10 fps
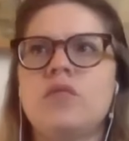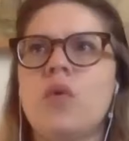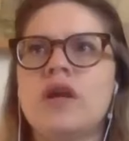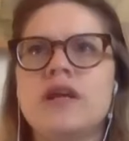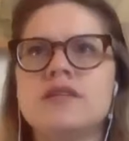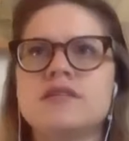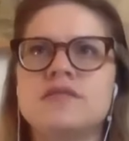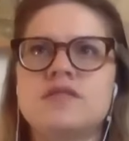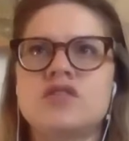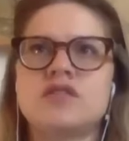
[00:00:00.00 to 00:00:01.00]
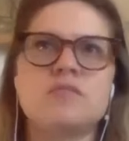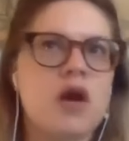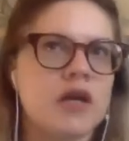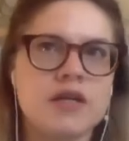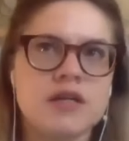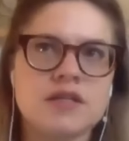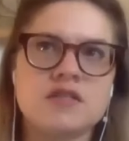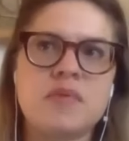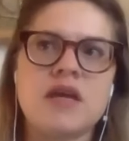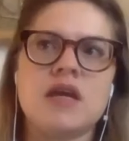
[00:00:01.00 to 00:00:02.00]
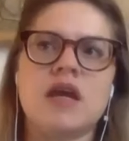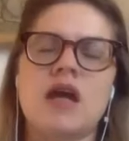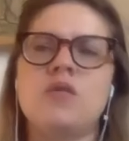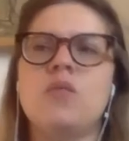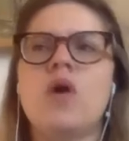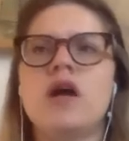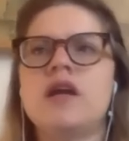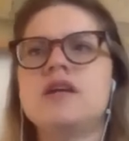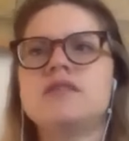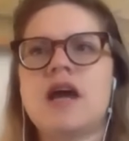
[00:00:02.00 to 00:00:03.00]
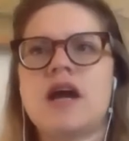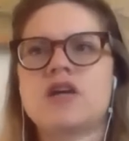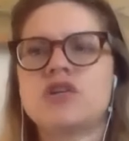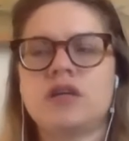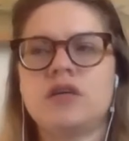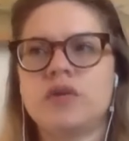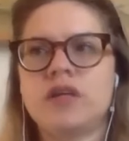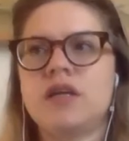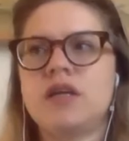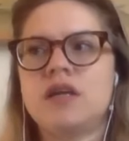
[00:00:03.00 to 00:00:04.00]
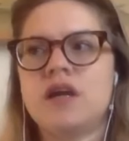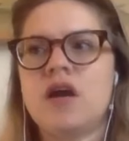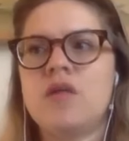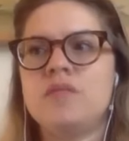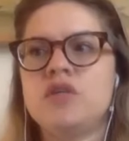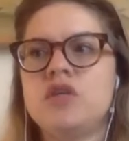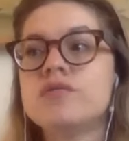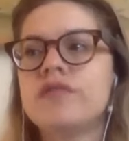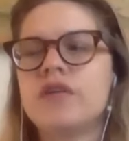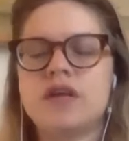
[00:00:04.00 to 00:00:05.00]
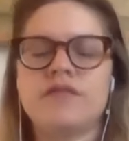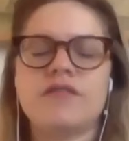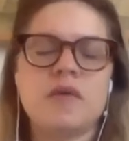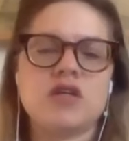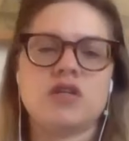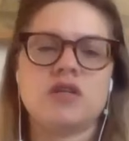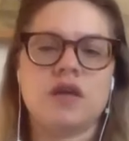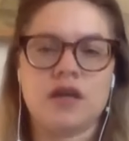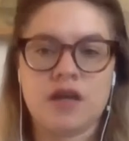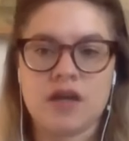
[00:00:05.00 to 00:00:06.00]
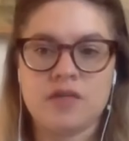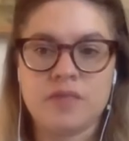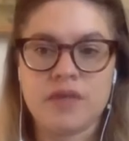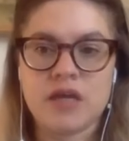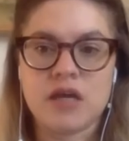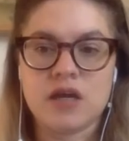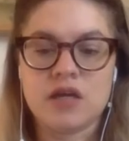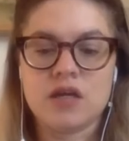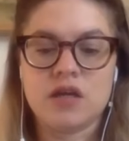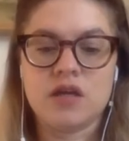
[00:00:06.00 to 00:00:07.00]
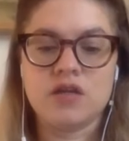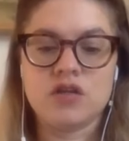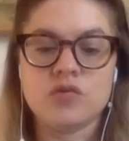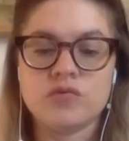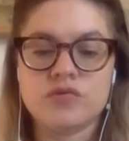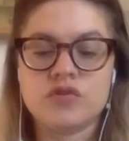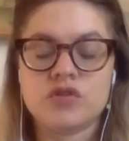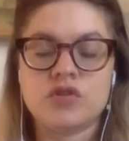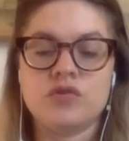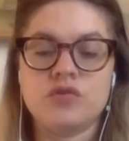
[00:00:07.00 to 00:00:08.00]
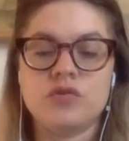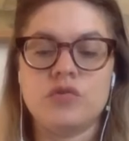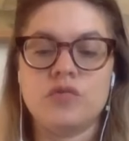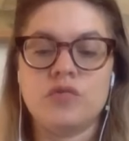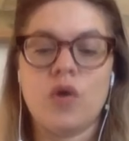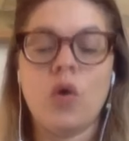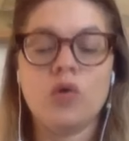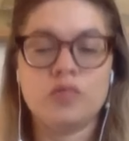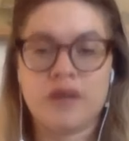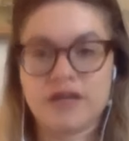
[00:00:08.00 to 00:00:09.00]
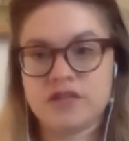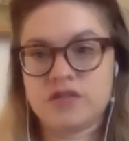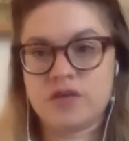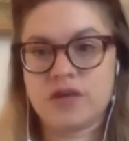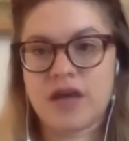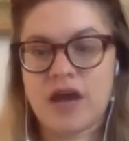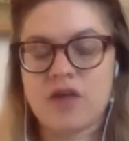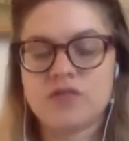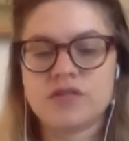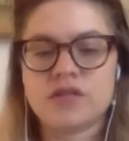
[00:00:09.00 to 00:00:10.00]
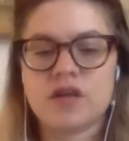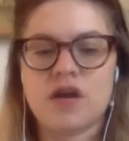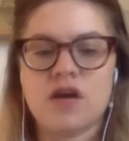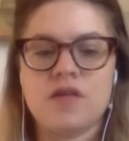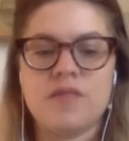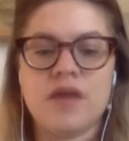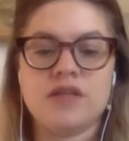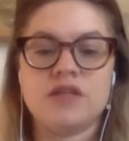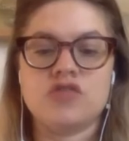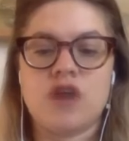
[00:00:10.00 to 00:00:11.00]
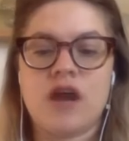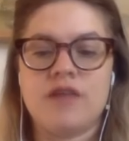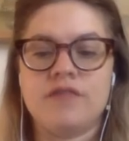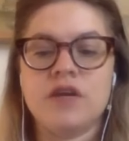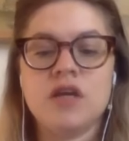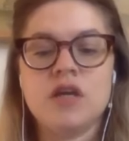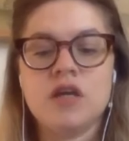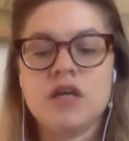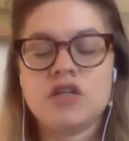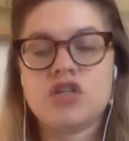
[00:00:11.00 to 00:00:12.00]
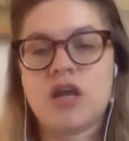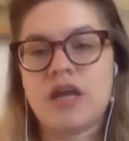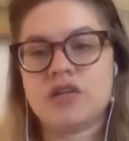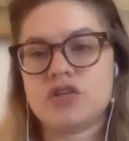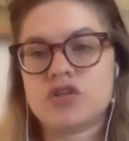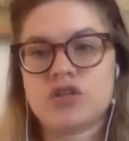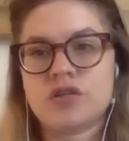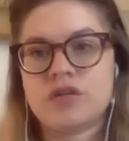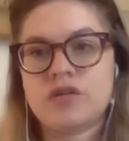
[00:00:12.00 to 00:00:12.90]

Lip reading: what is just marketing speak and what is actually really useful information that can be used to hold brands to account and to drive change.